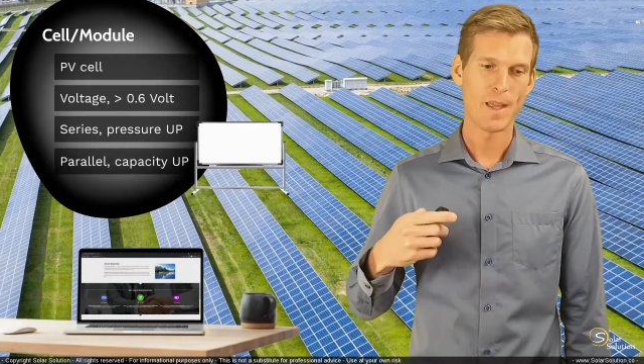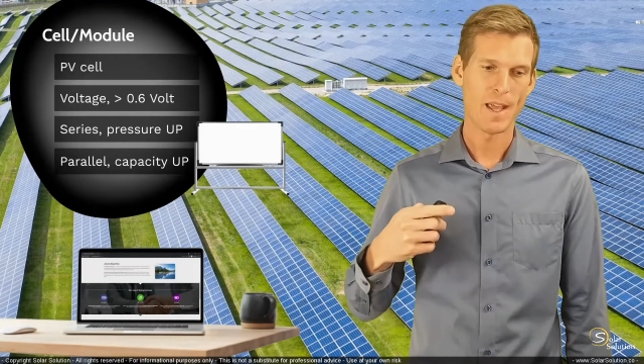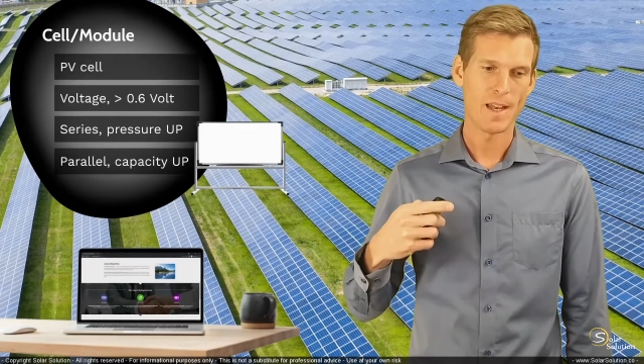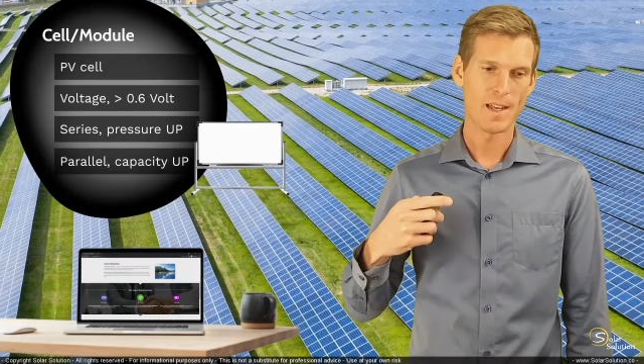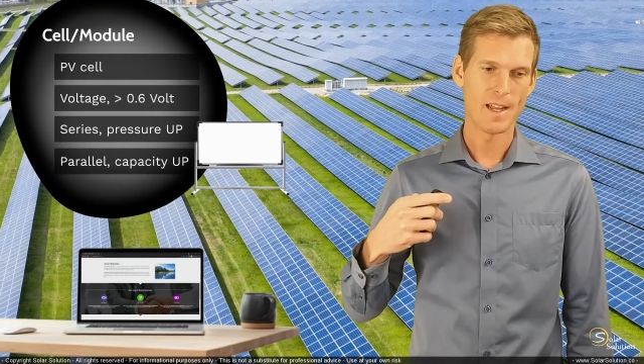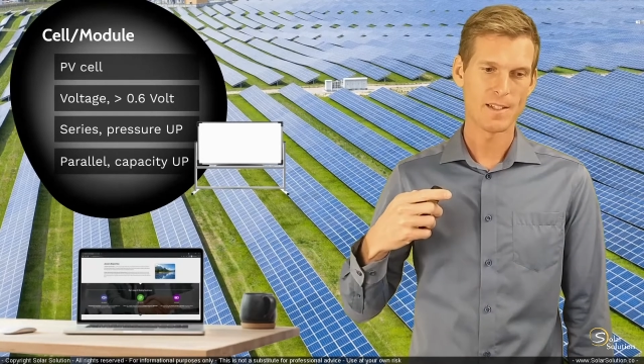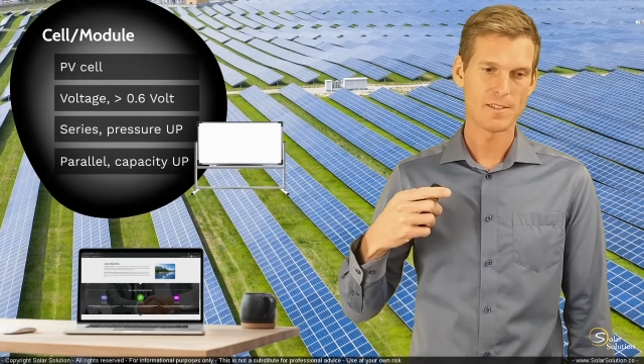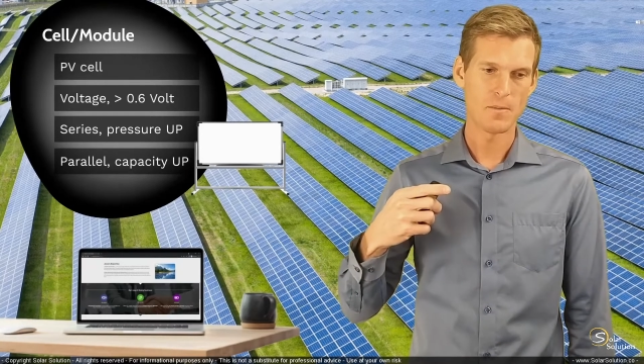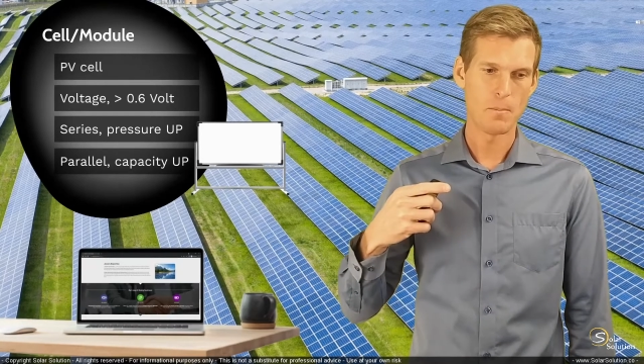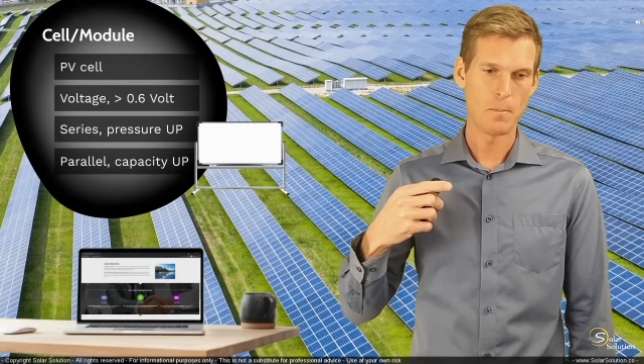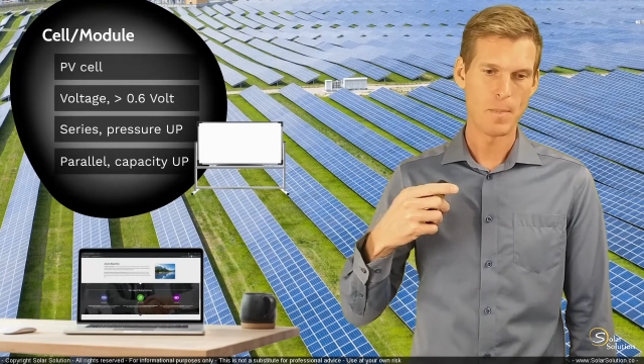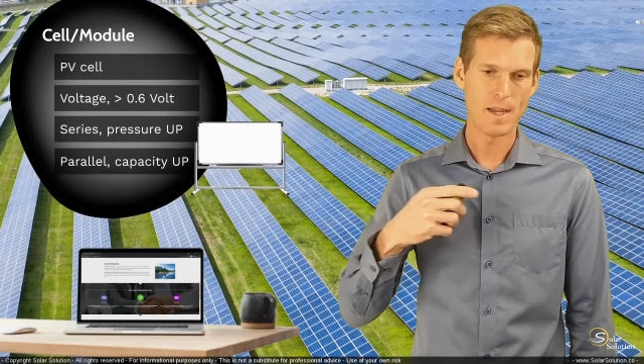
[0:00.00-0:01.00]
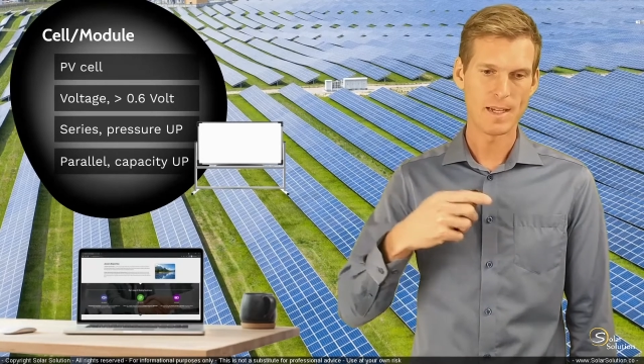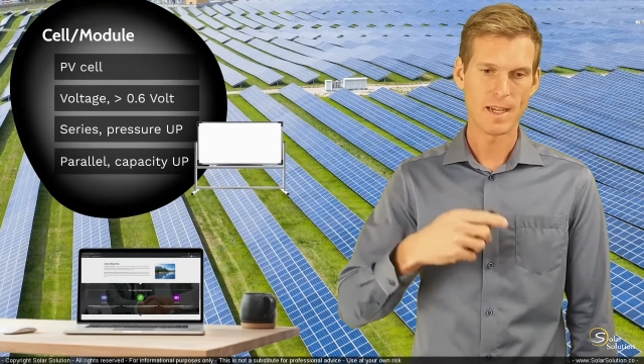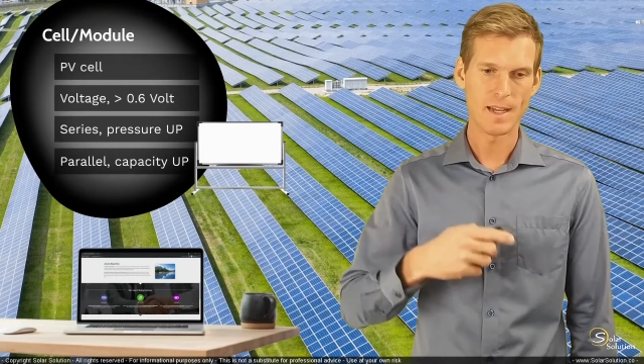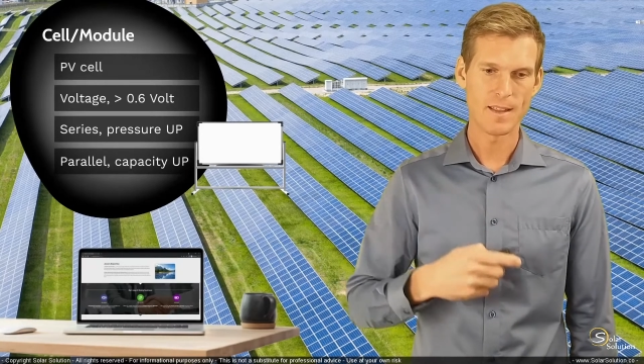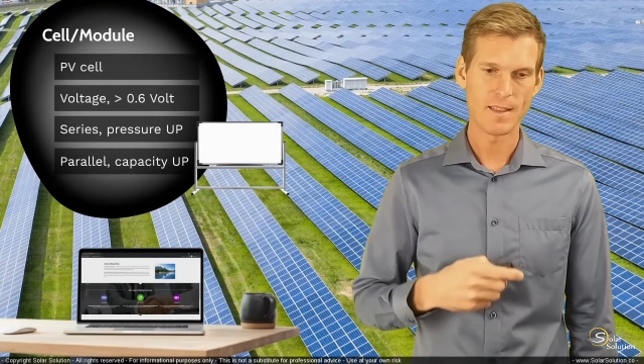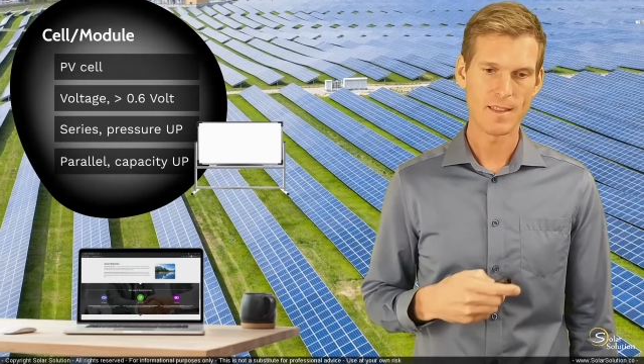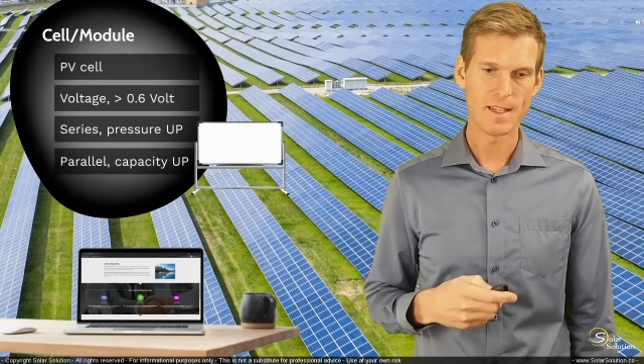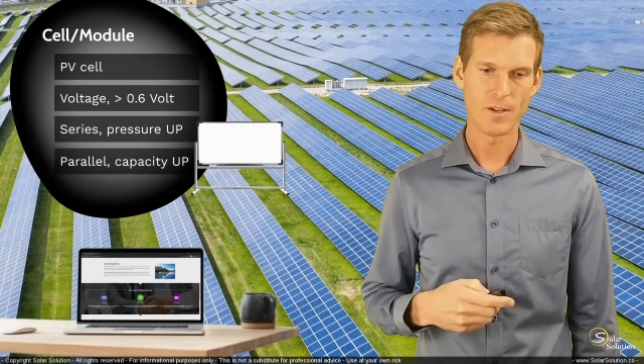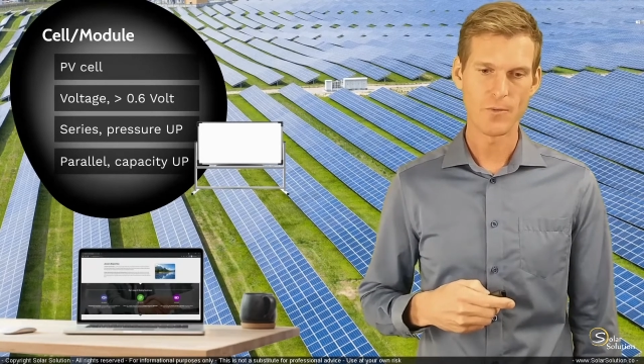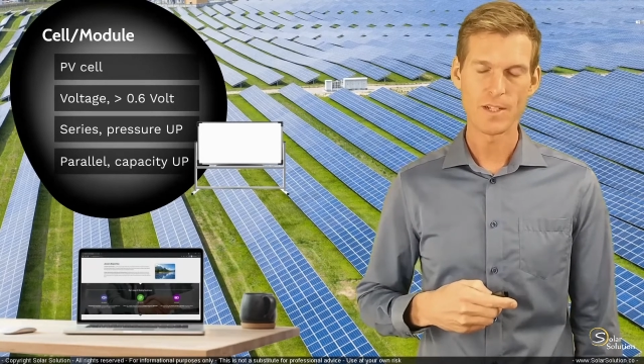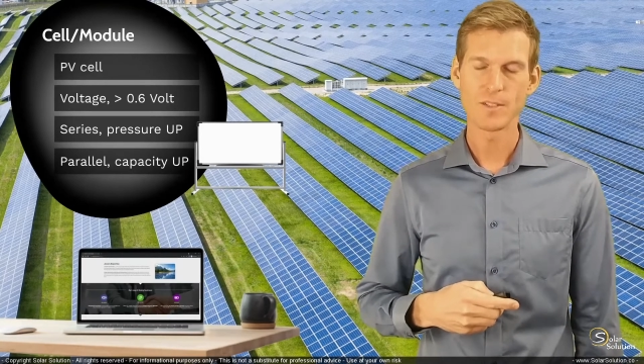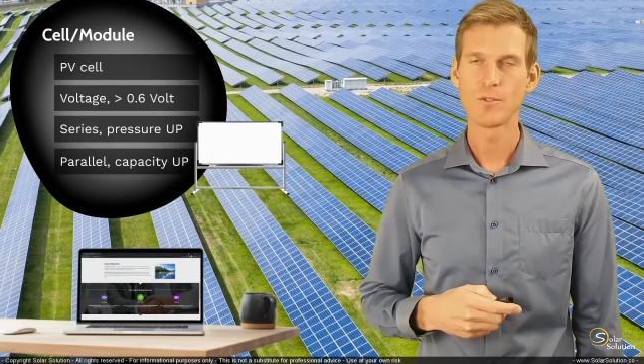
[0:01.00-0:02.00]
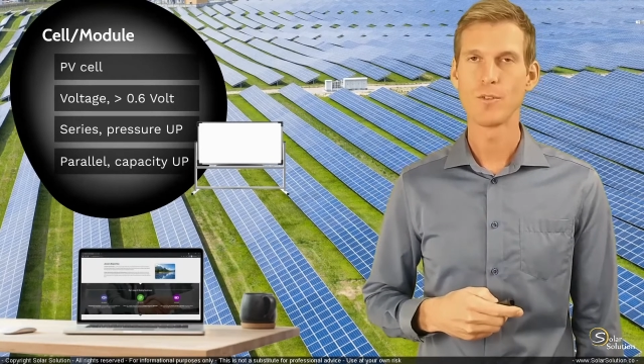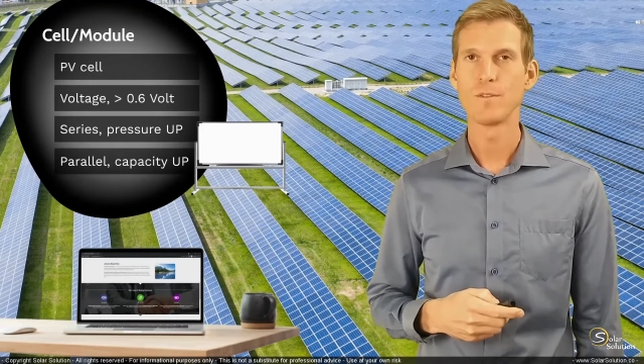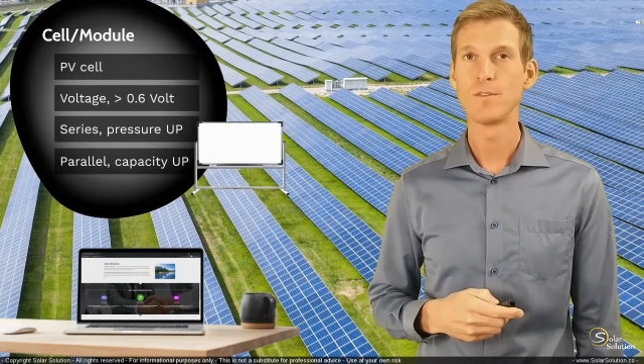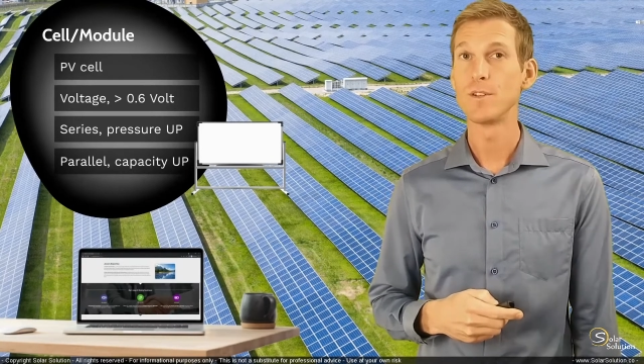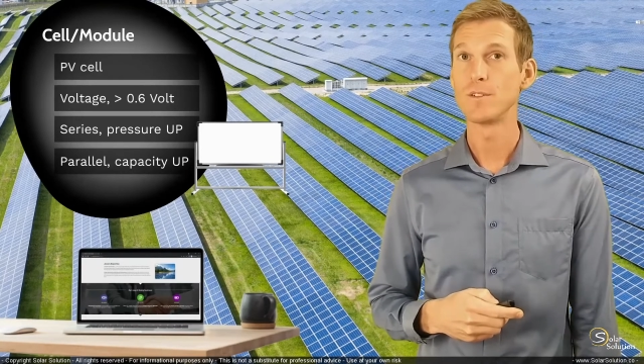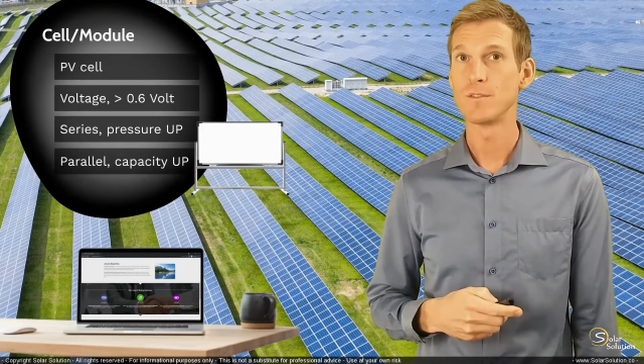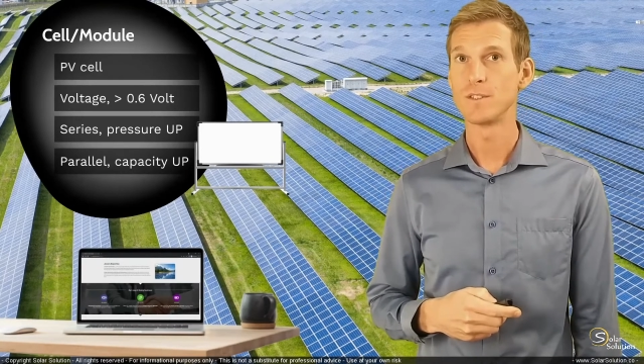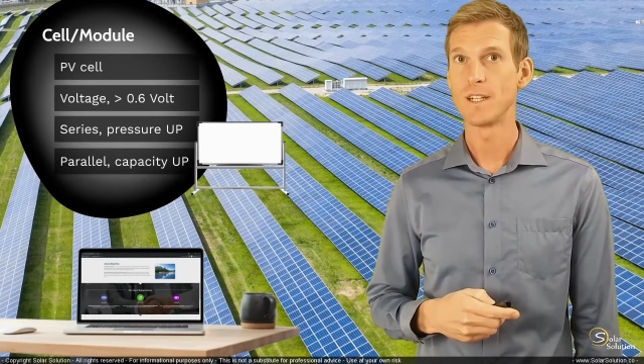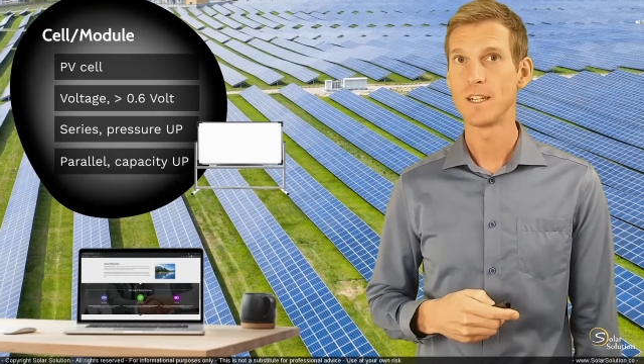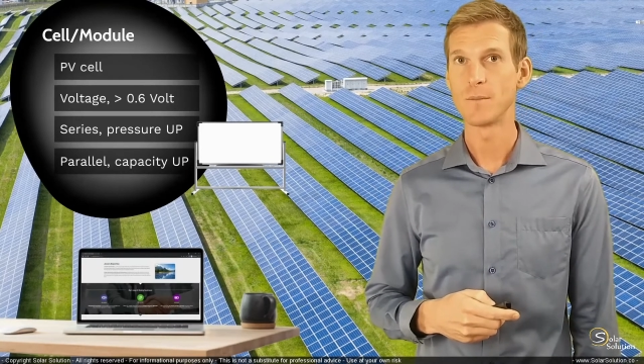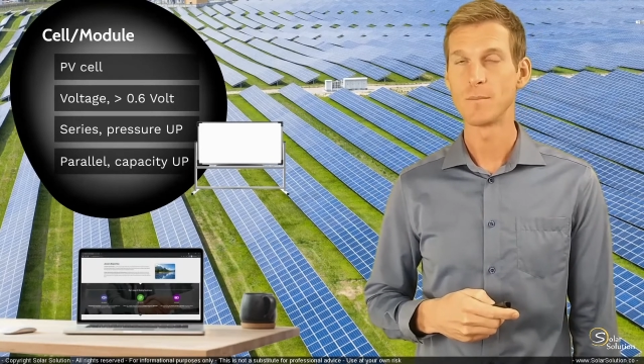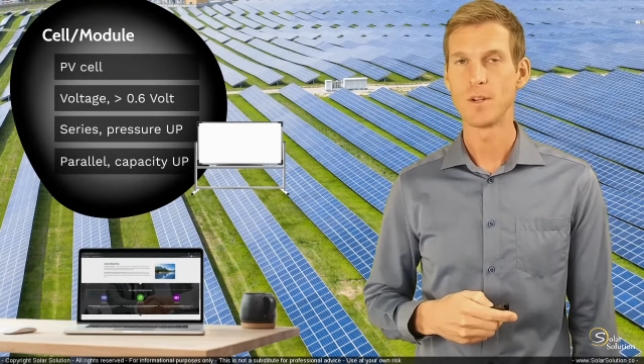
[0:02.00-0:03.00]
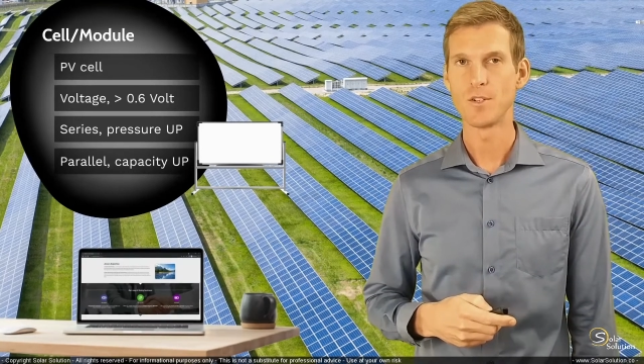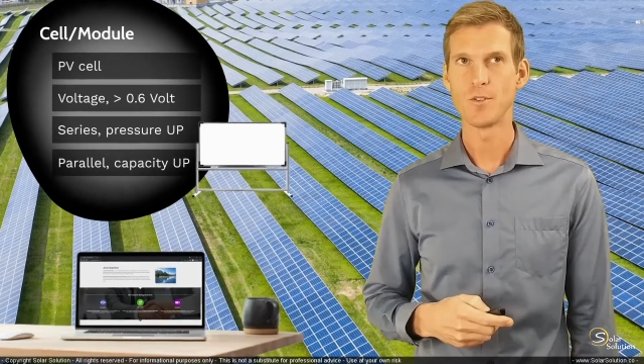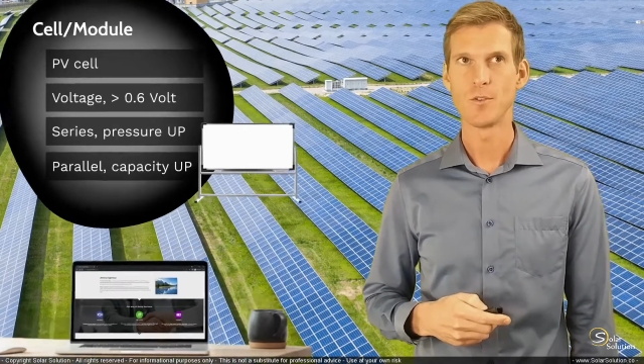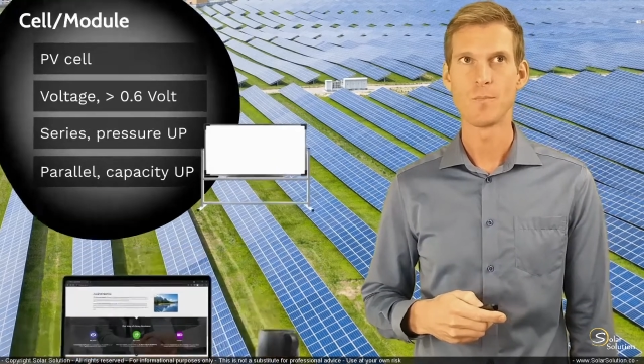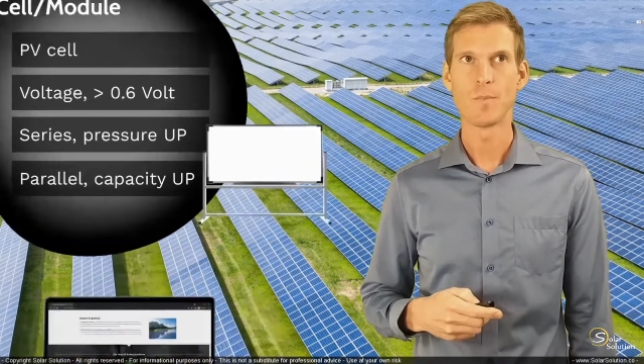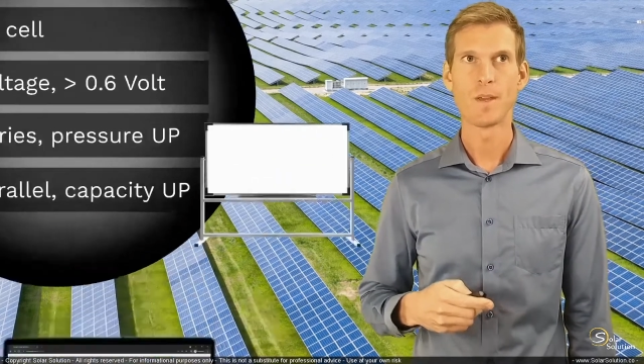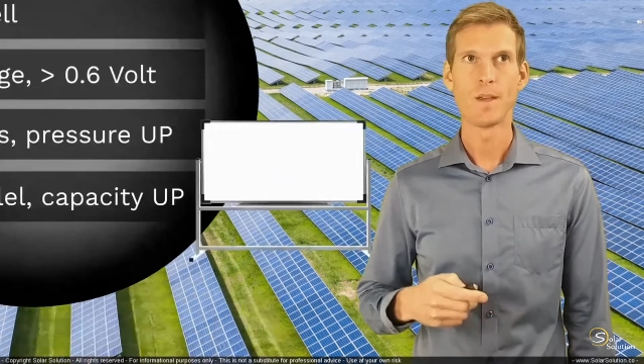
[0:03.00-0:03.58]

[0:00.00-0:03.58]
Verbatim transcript: and let's make a theoretical photovoltaic module.